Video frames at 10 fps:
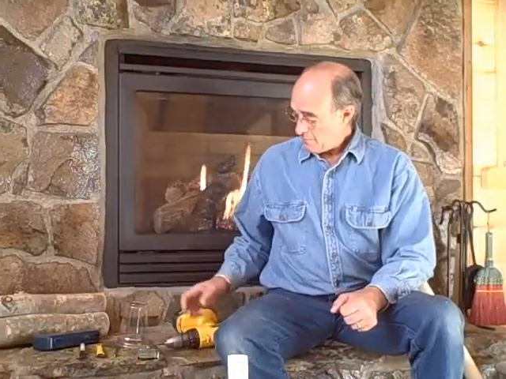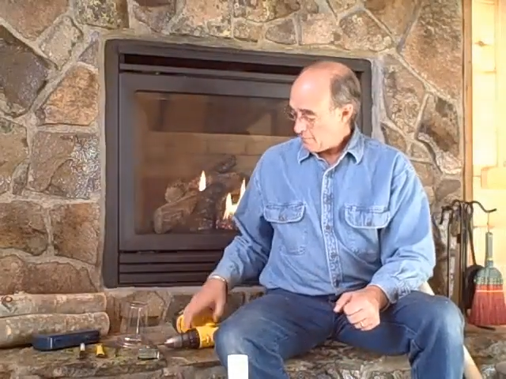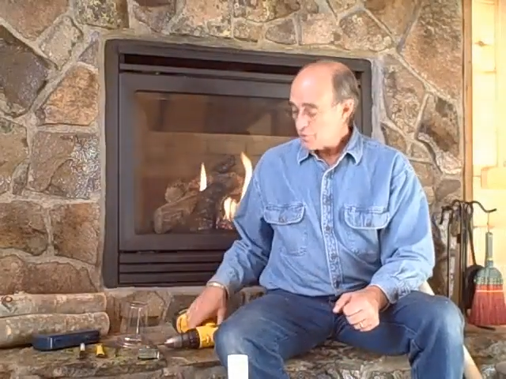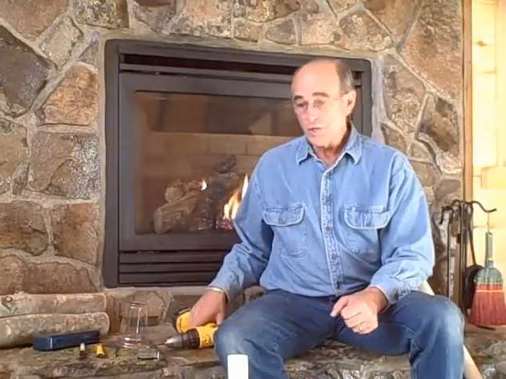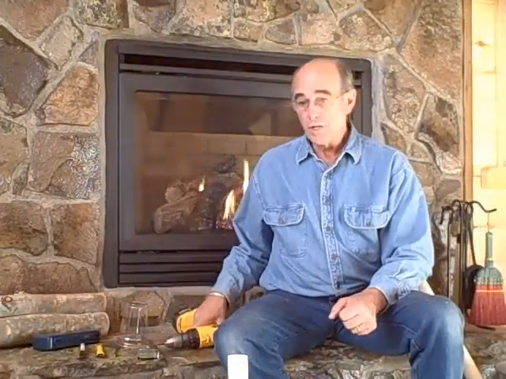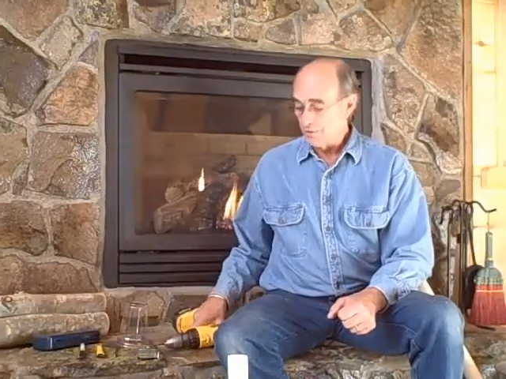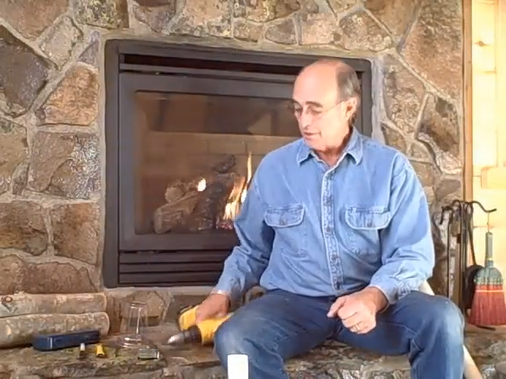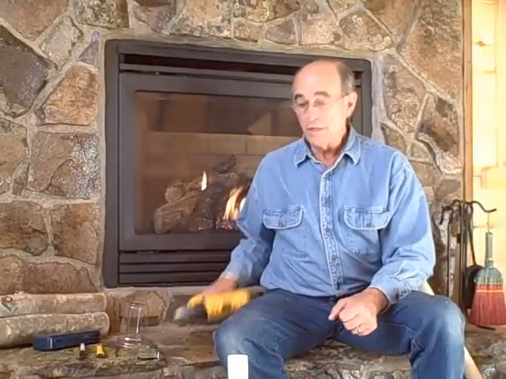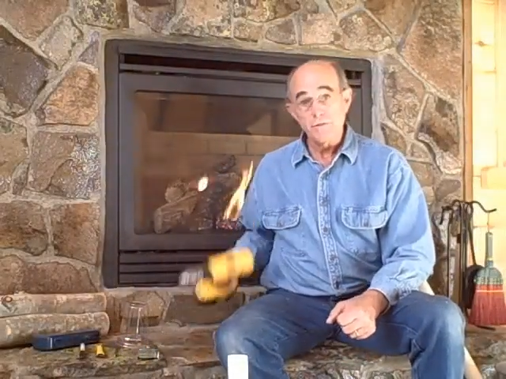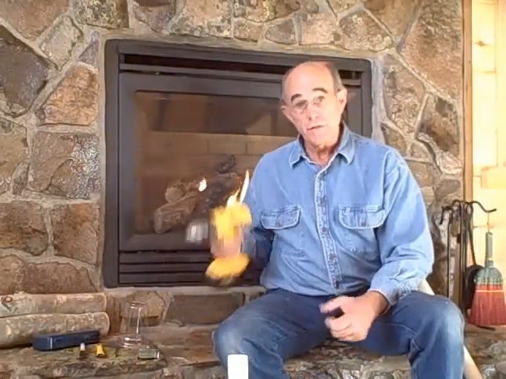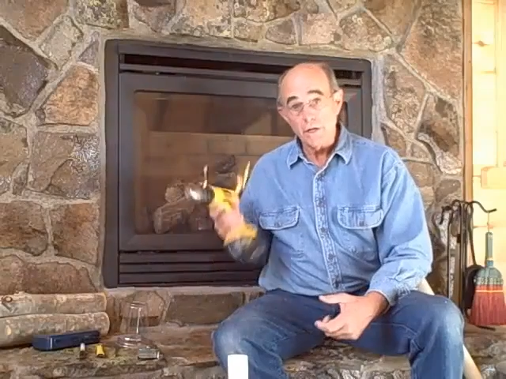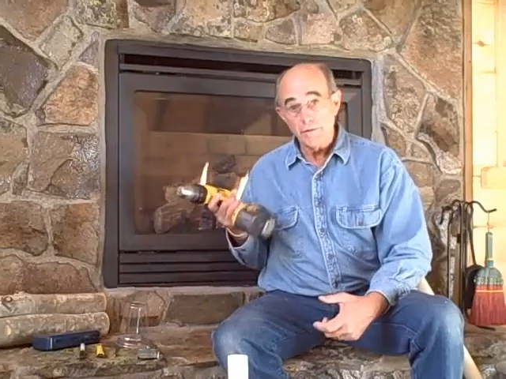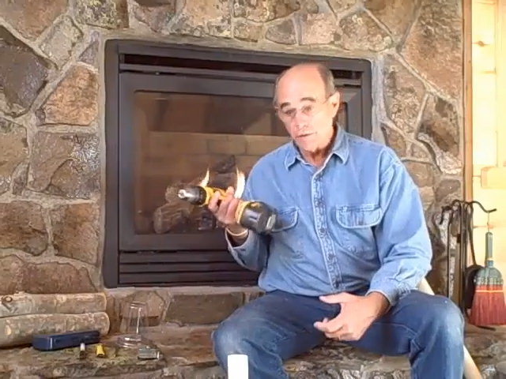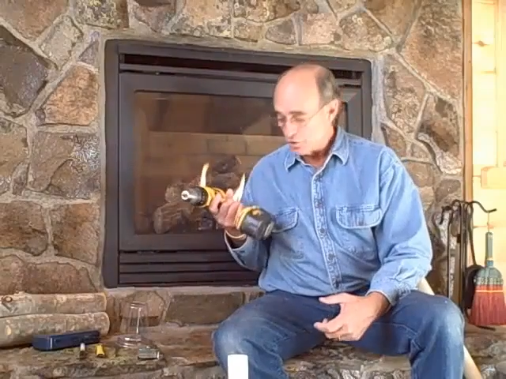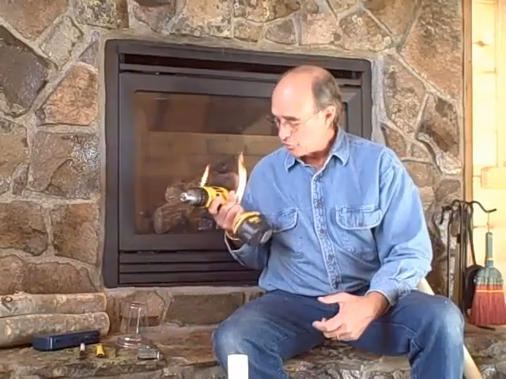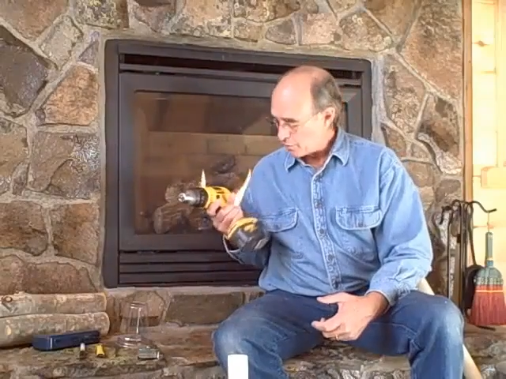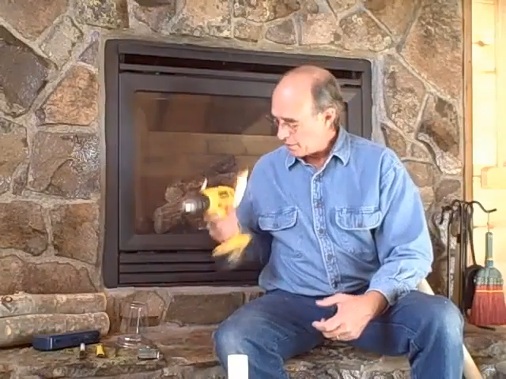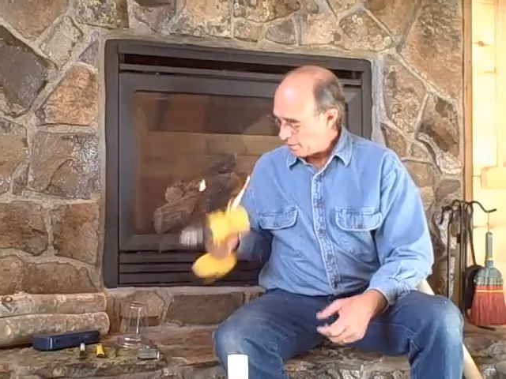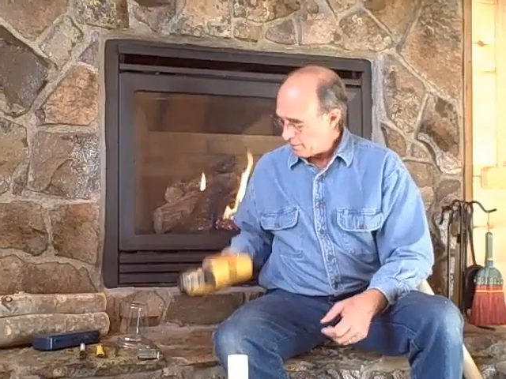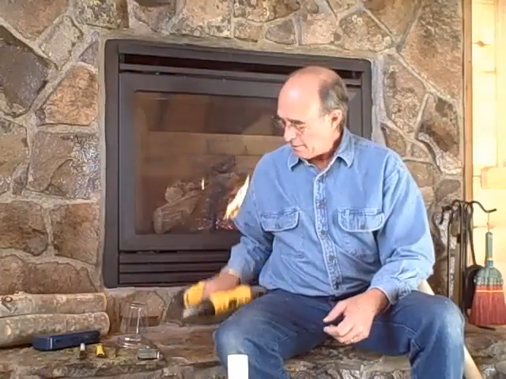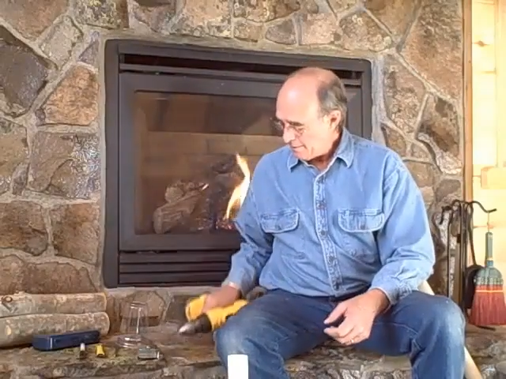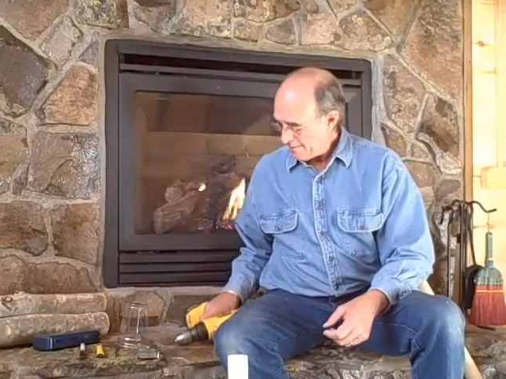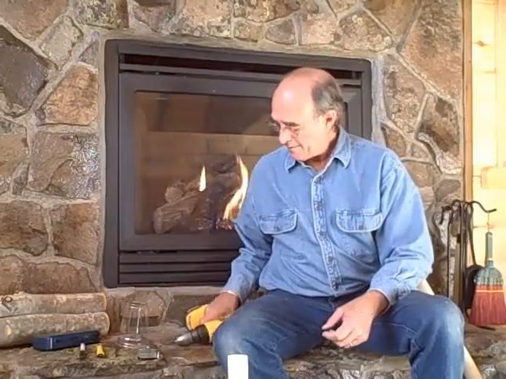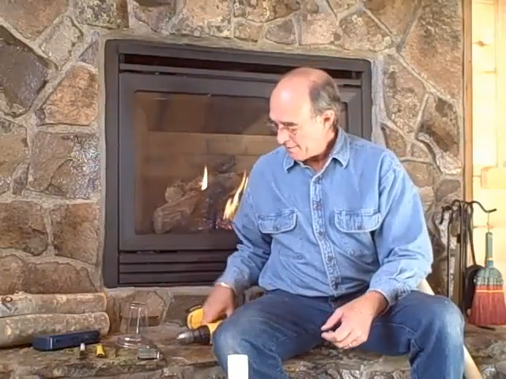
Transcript: First thing you'll need is a drill,